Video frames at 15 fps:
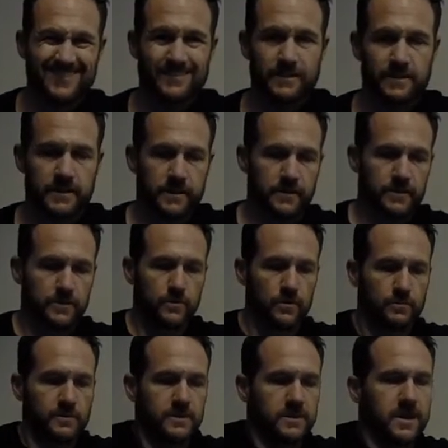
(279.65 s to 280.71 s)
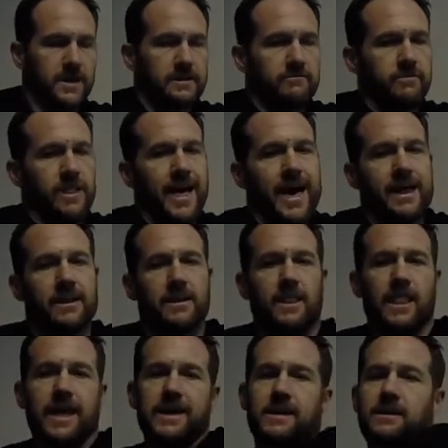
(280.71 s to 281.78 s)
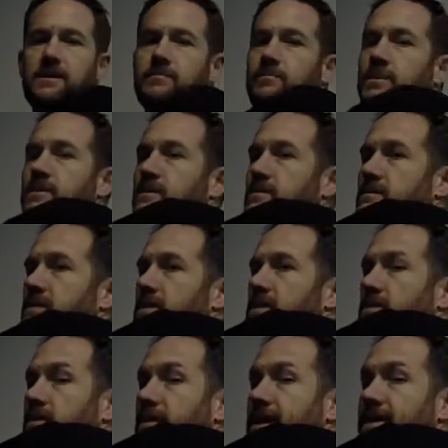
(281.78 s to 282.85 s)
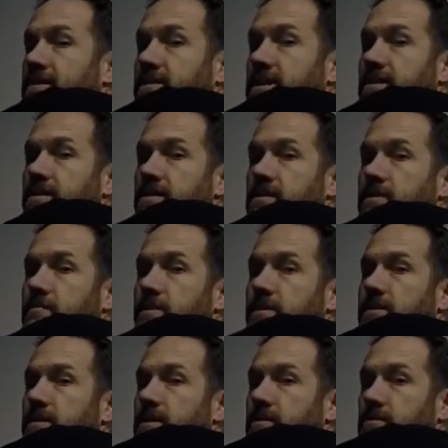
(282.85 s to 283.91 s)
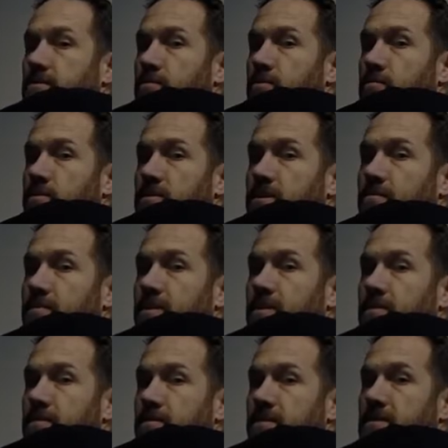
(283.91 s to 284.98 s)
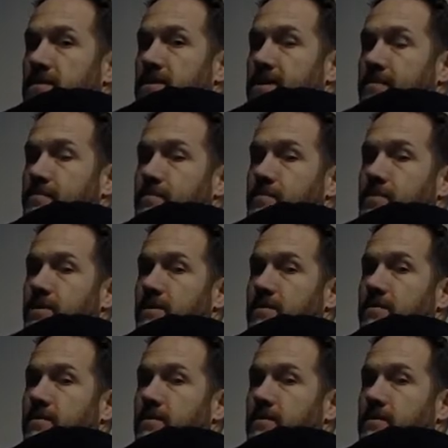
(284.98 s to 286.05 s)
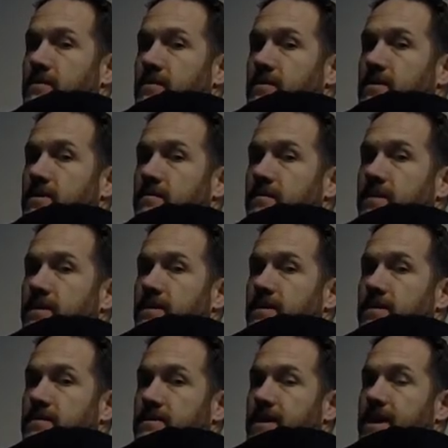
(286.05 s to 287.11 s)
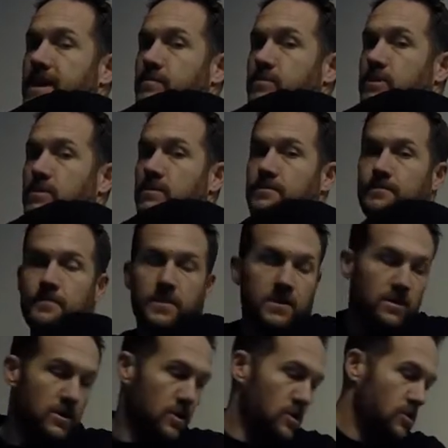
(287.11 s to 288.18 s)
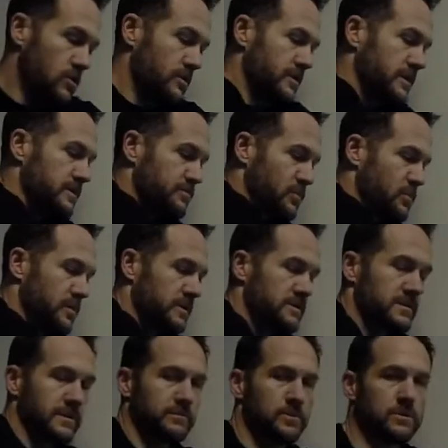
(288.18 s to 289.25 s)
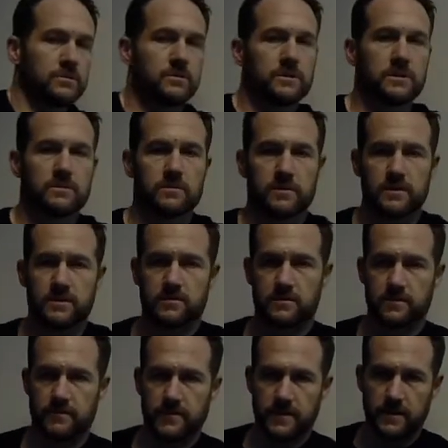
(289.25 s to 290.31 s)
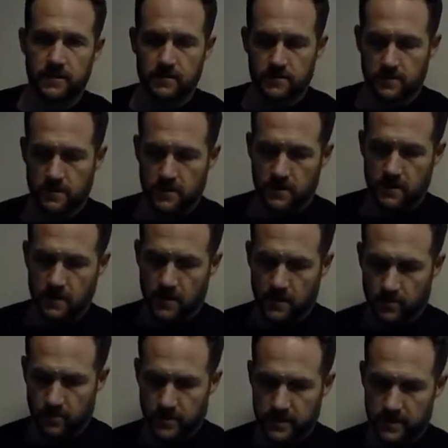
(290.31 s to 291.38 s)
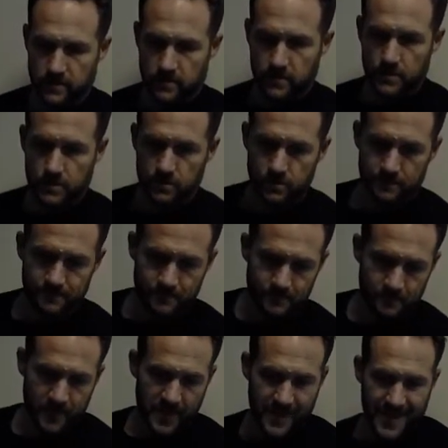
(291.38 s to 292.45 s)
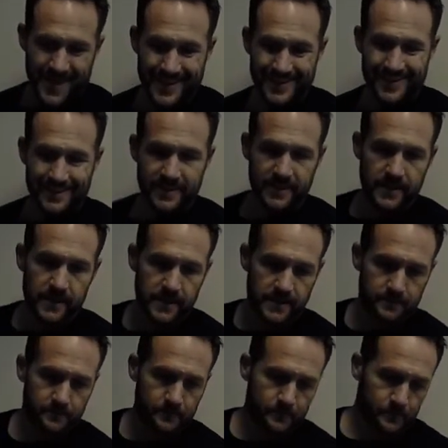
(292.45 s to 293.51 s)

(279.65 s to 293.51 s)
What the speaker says: The teres group is kind of lat-like because the lat's down here, but the teres group is up here on this top part of the scap. So all these points that I'm showing you in these two videos are really crucial. And in the end,